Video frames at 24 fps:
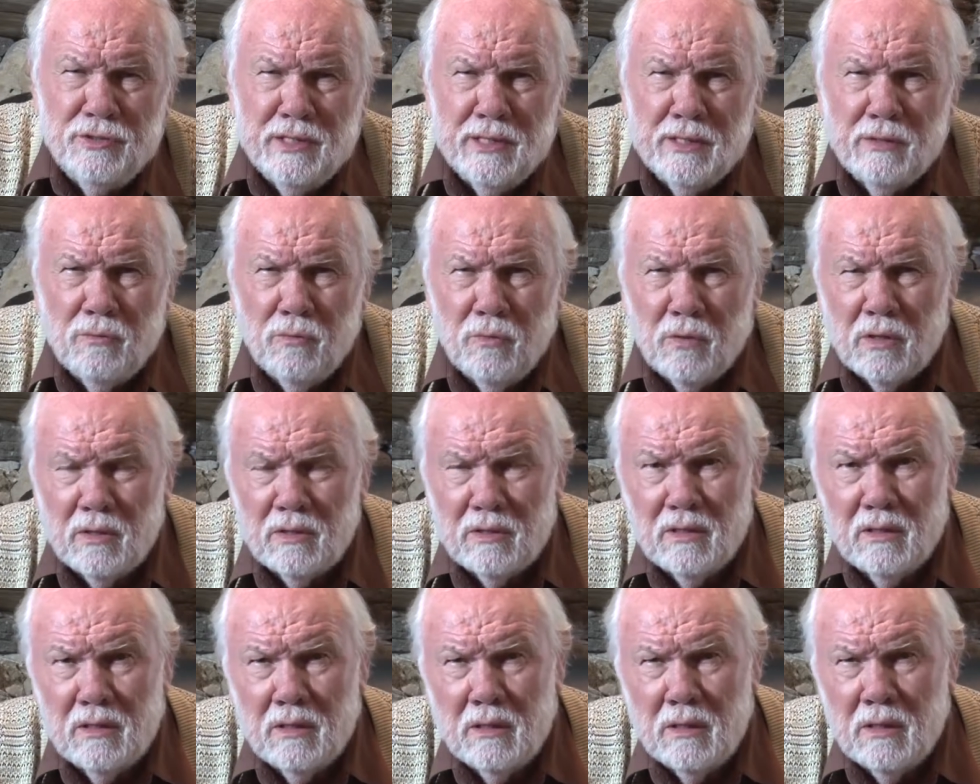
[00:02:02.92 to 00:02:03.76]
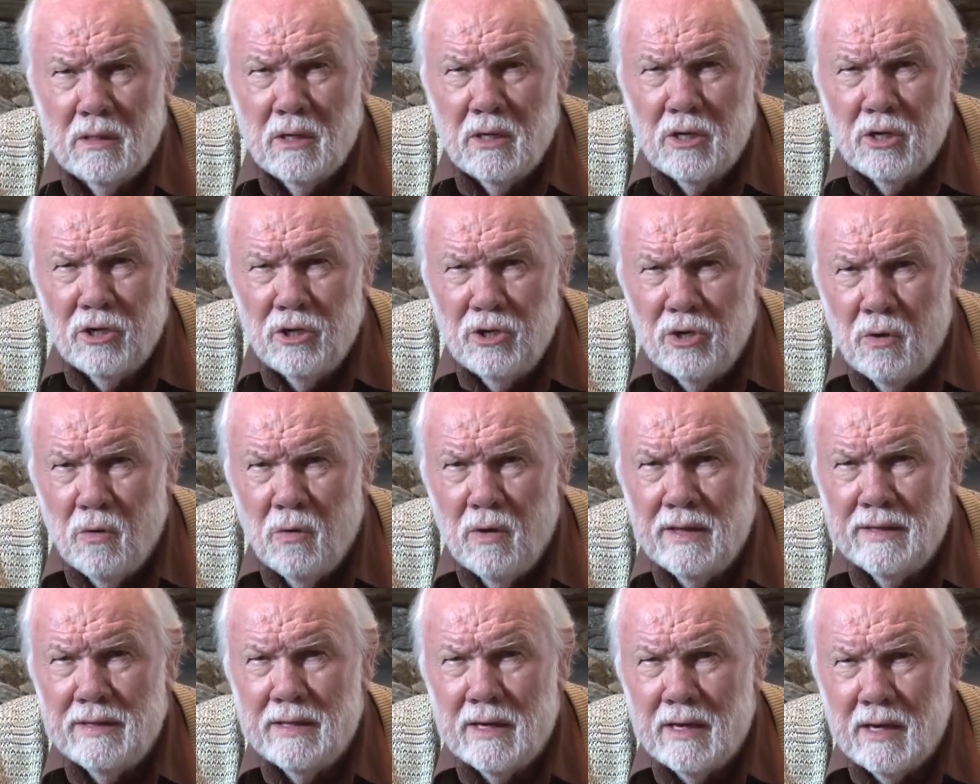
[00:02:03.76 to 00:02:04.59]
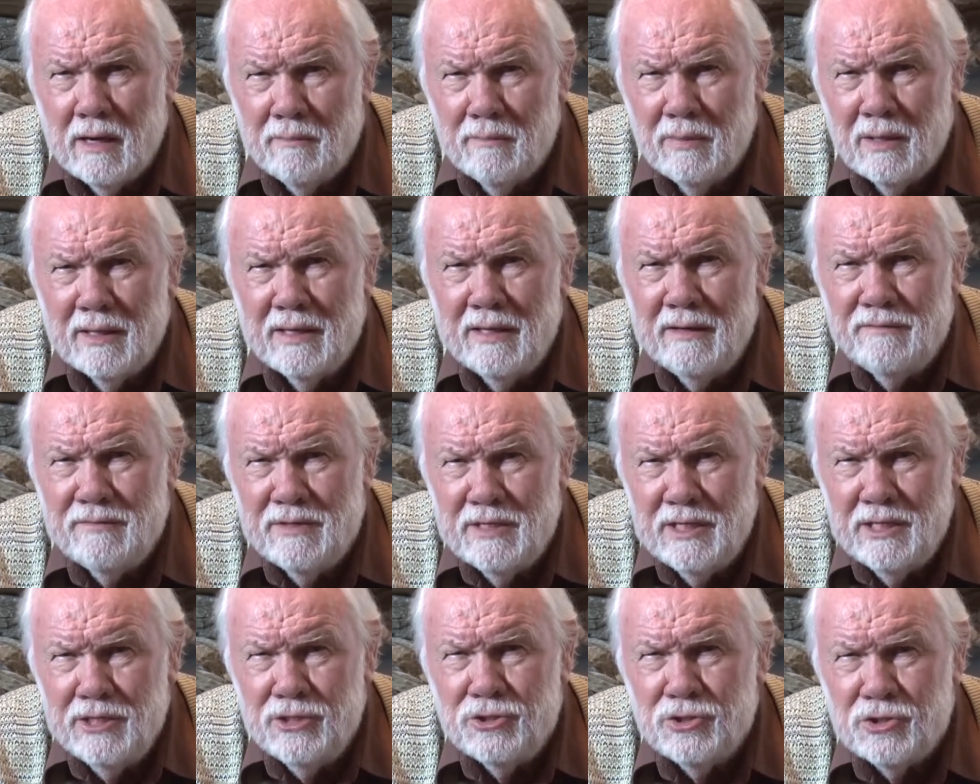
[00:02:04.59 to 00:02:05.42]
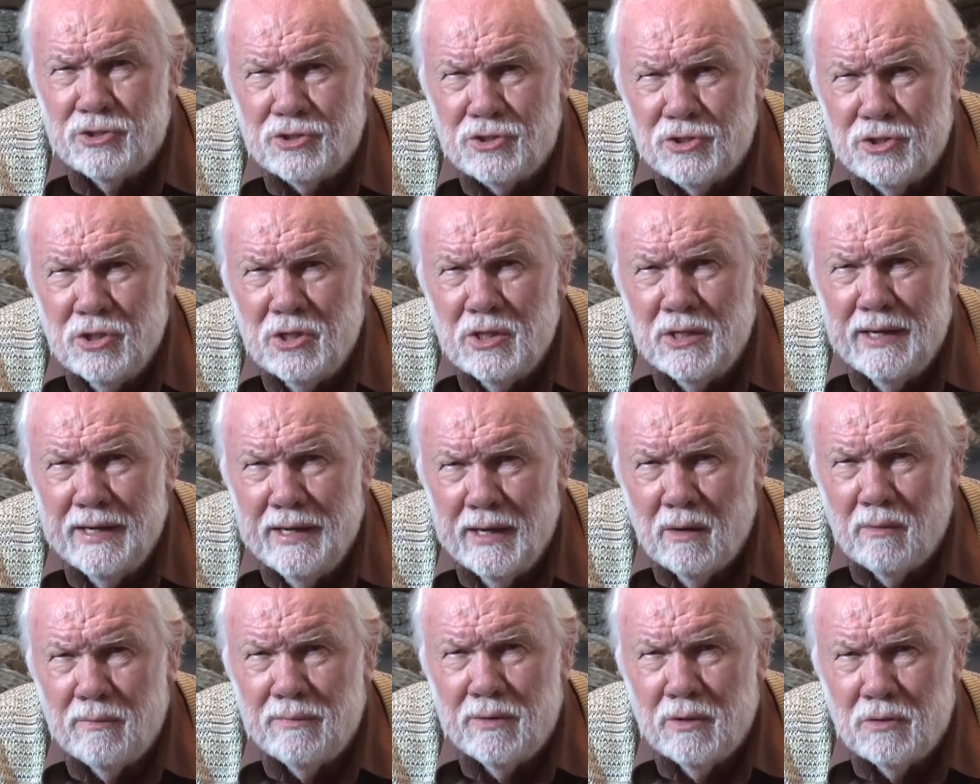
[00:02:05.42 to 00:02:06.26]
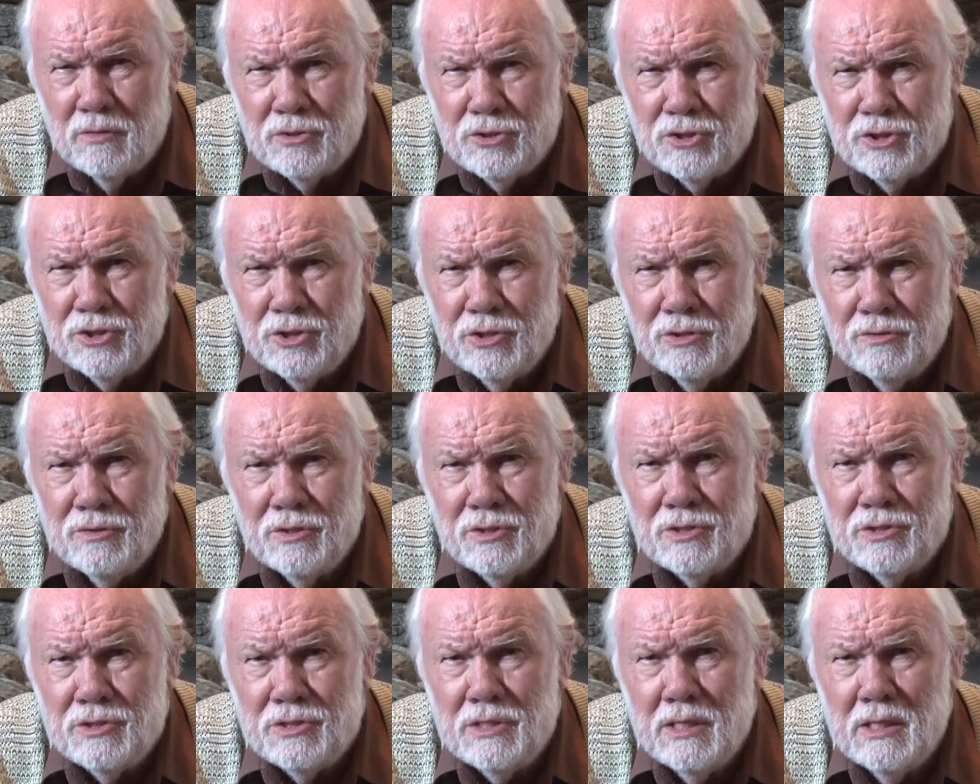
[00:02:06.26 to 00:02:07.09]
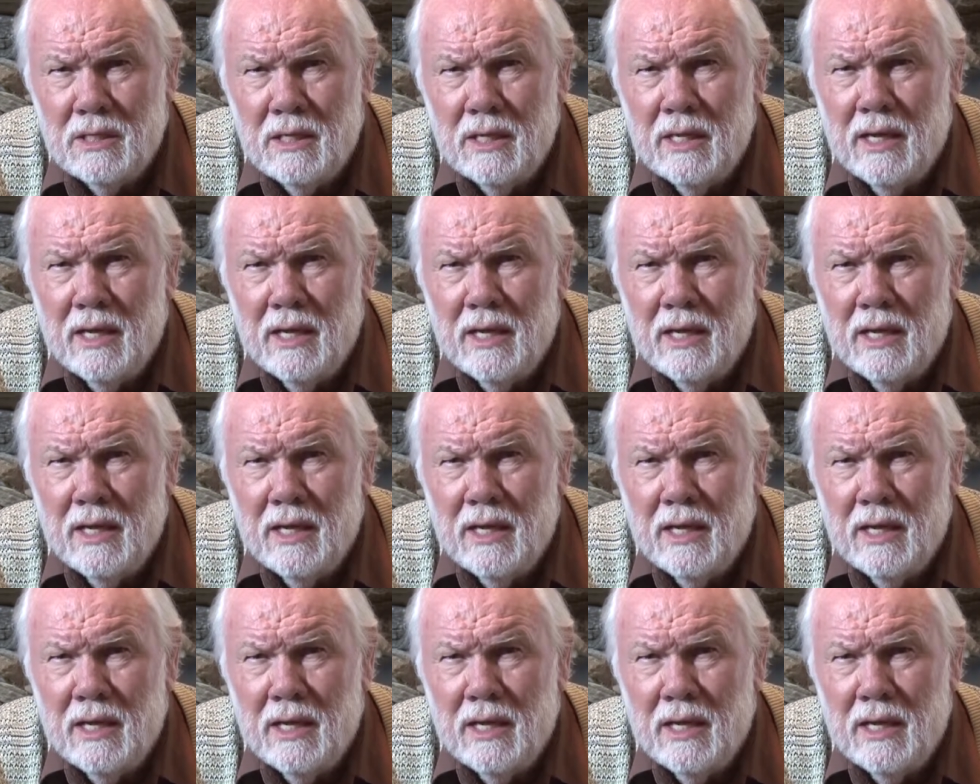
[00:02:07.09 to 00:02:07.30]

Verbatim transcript: you did worked, knowing that I believe teachers could help those students.